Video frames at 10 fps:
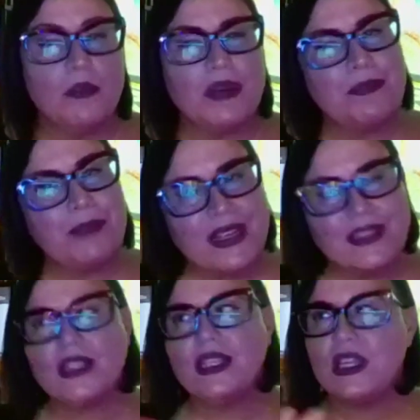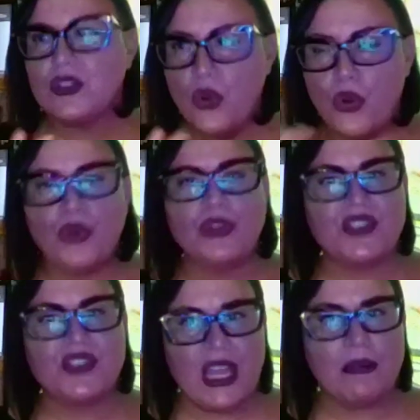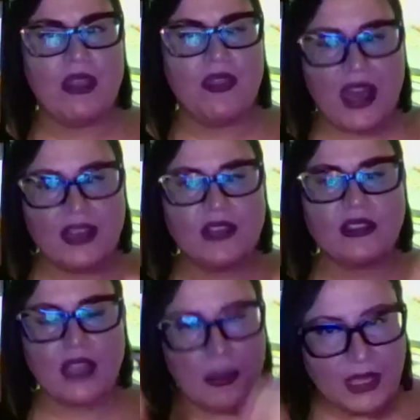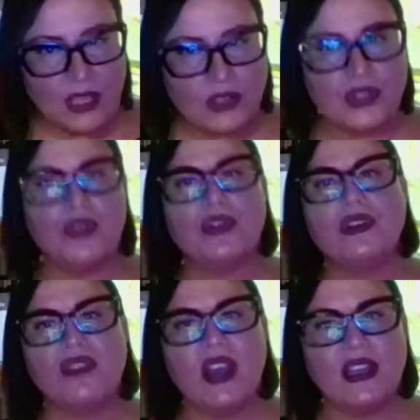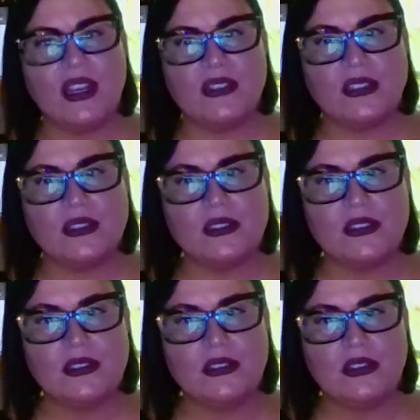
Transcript: But basically, it's all the same, and that is tapping into your divine essence